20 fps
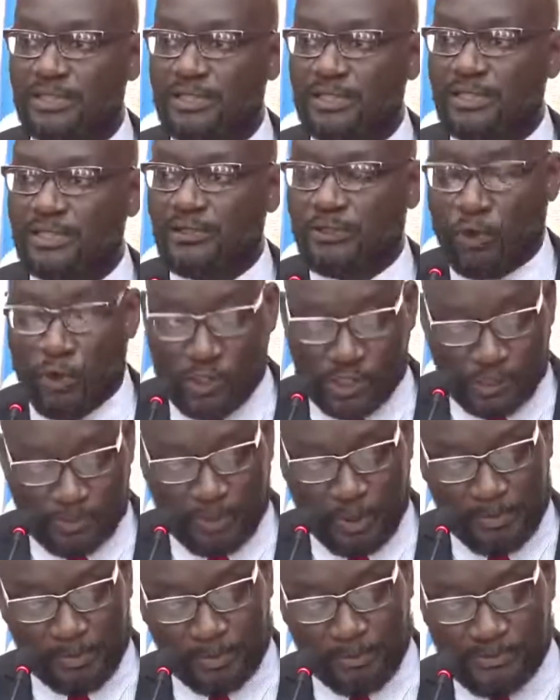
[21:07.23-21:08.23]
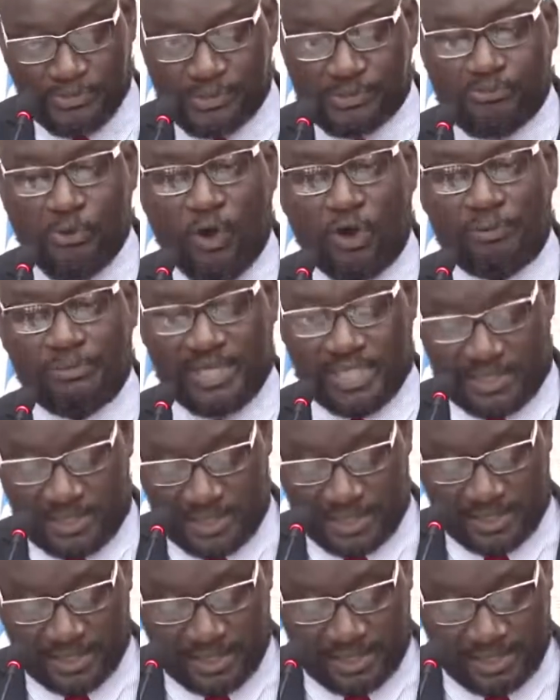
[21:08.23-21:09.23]
those people with small
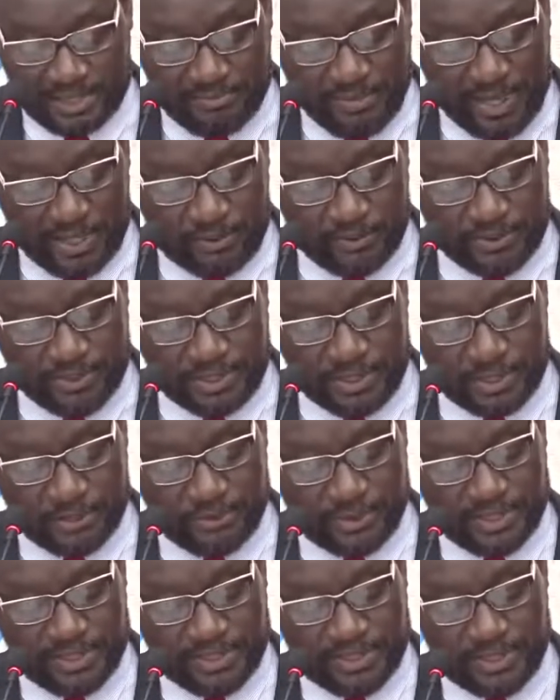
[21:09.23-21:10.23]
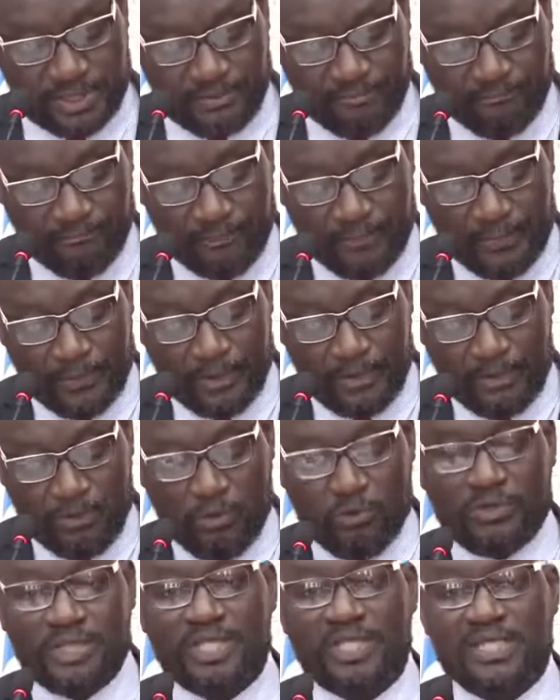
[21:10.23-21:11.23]
businesses in my constituency
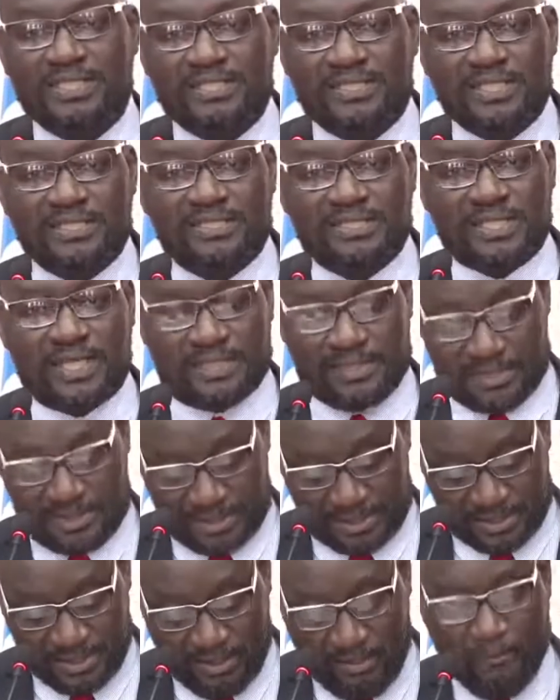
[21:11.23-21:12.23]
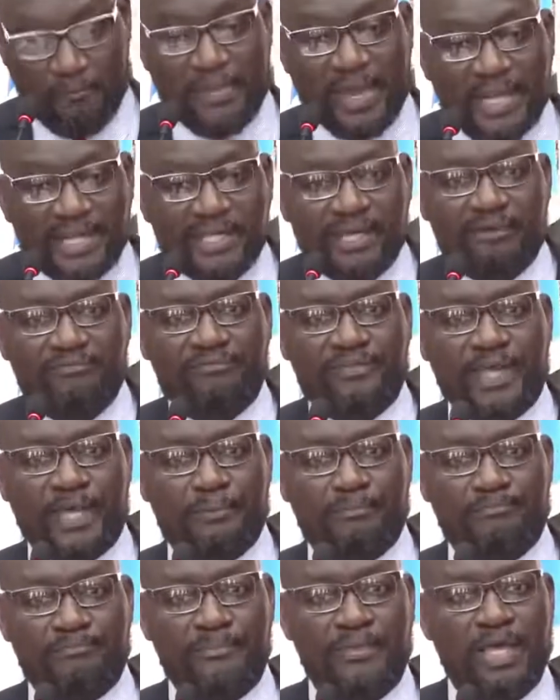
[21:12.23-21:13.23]
who need assistance. Many of
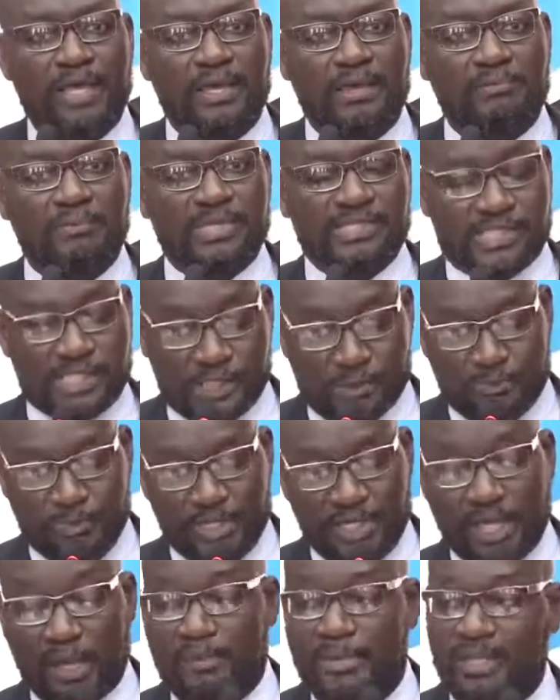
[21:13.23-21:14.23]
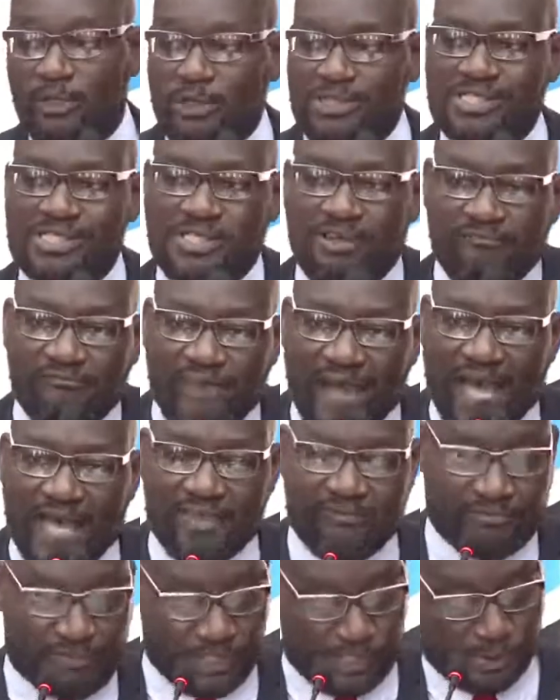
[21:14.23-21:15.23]
them, Mr. Speaker, may not
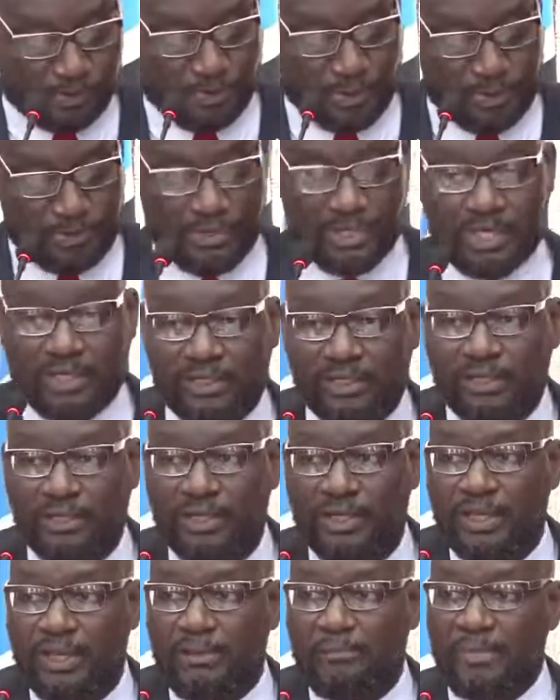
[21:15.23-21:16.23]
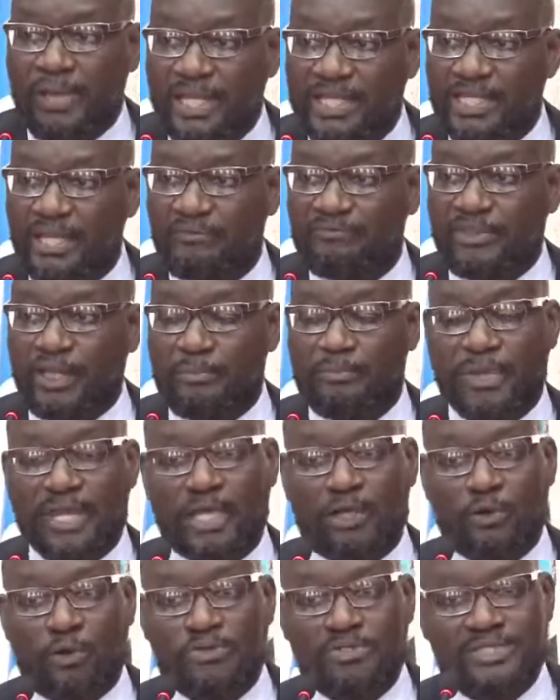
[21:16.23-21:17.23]
survive this period. Many of them may
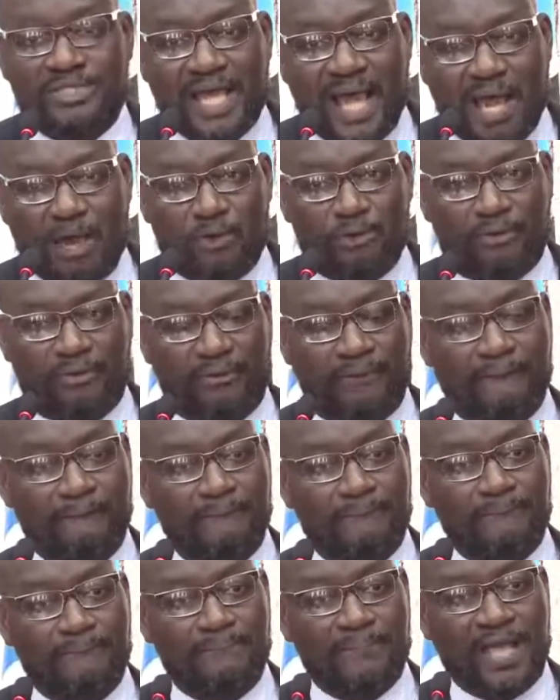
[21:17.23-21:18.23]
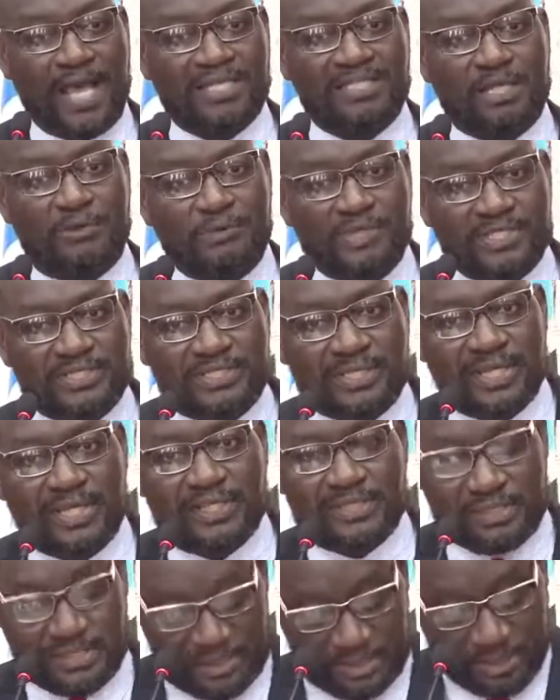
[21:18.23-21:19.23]
close down as a
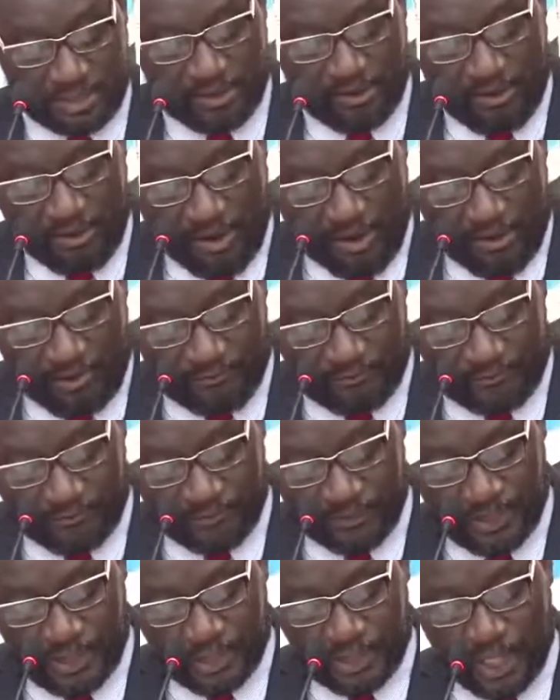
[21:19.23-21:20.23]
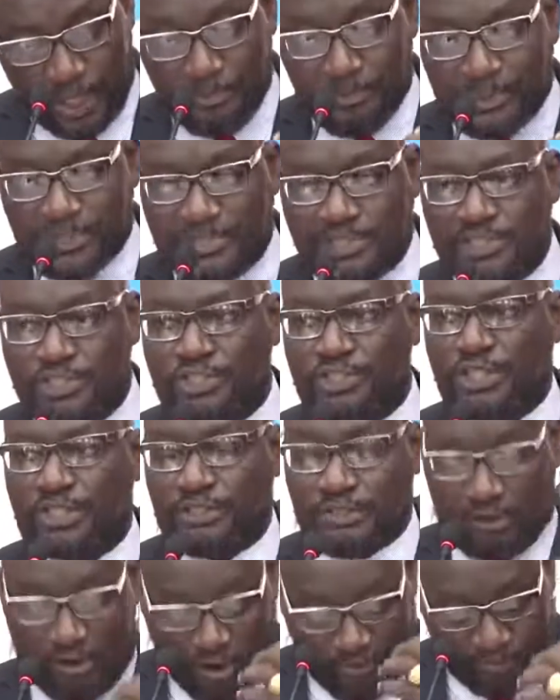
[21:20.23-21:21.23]
result of the
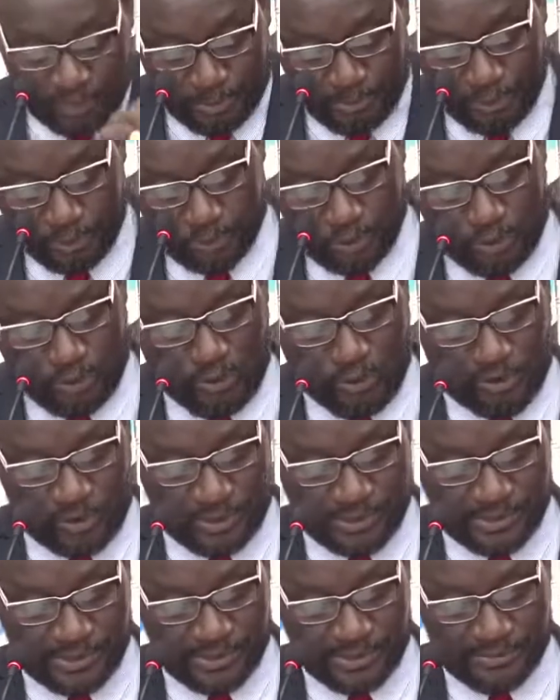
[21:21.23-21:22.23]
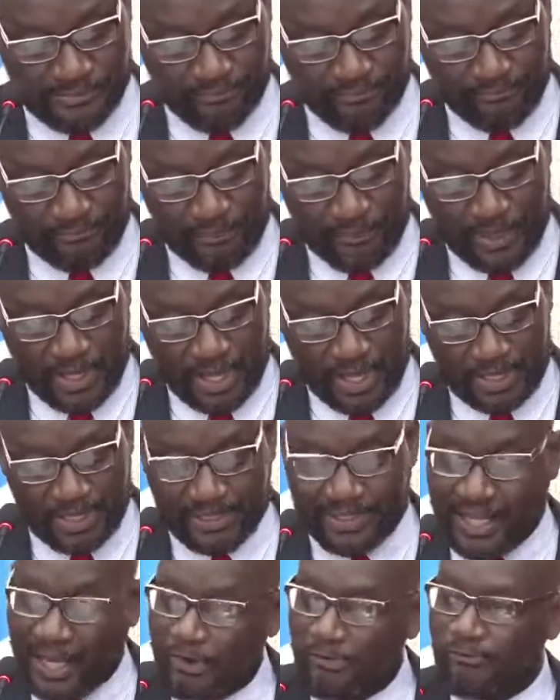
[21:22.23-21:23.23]
imposition of the protocols. And
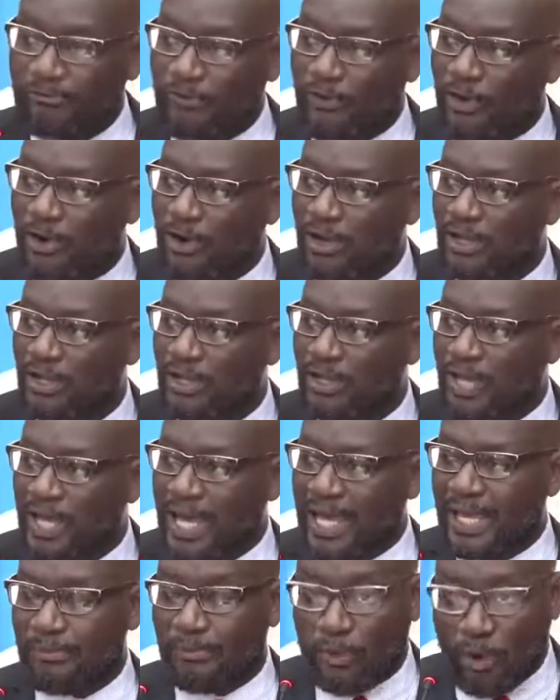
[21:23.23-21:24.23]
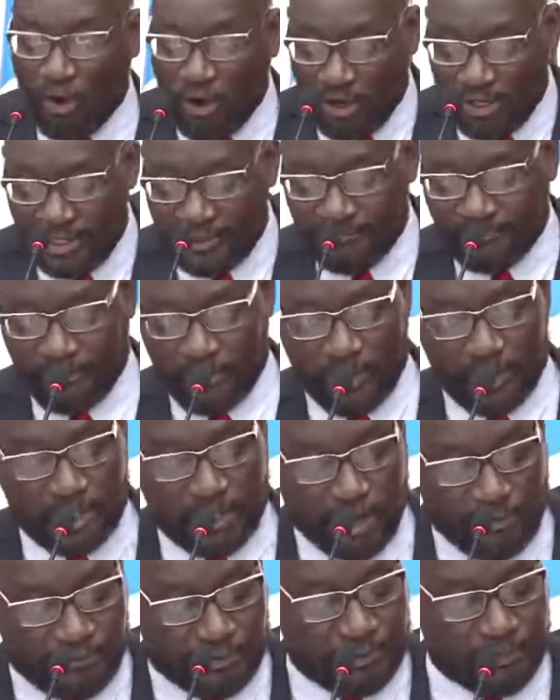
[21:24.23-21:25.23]
therefore, I am calling for a
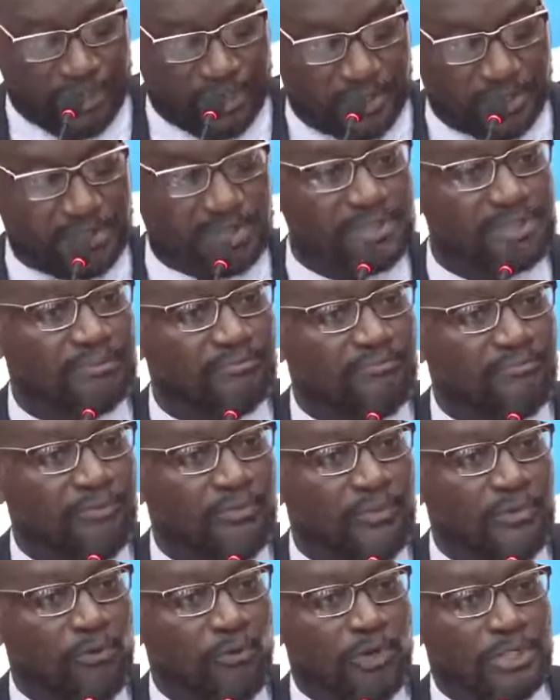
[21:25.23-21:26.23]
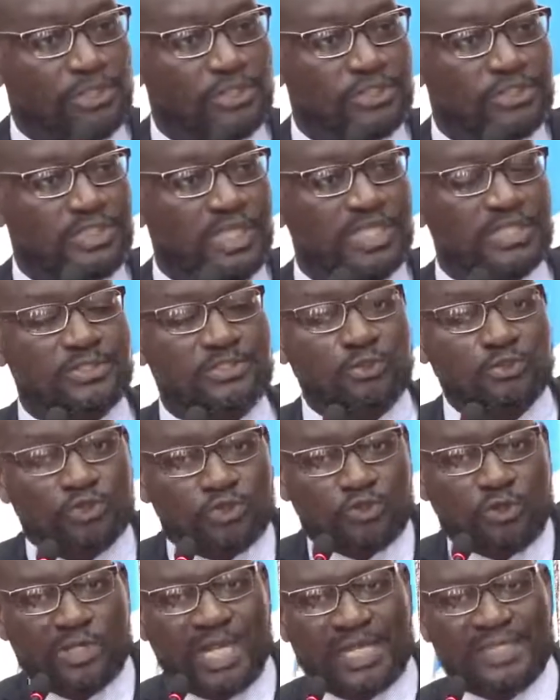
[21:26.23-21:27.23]
government which needs to
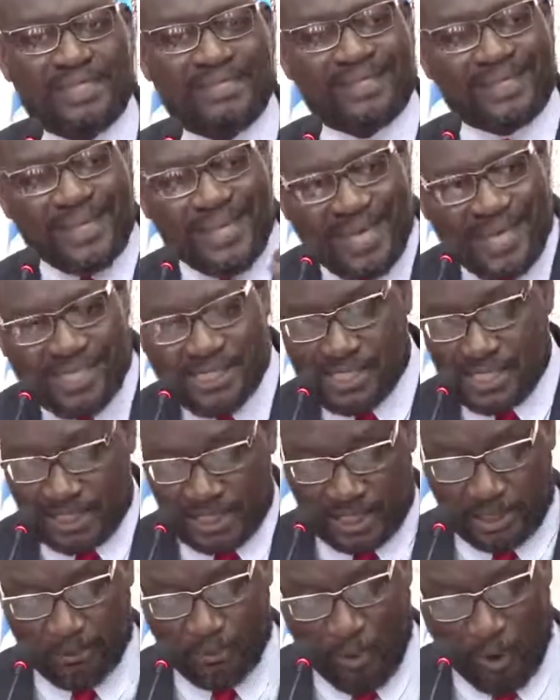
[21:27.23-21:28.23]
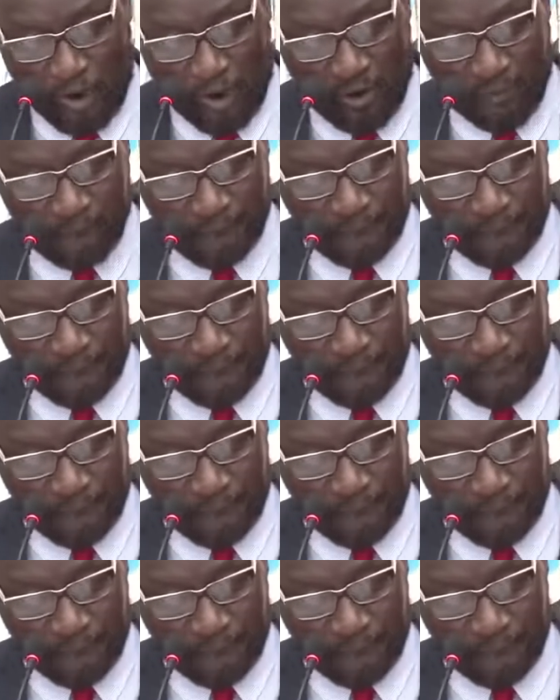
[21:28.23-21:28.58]
show that it cares a little more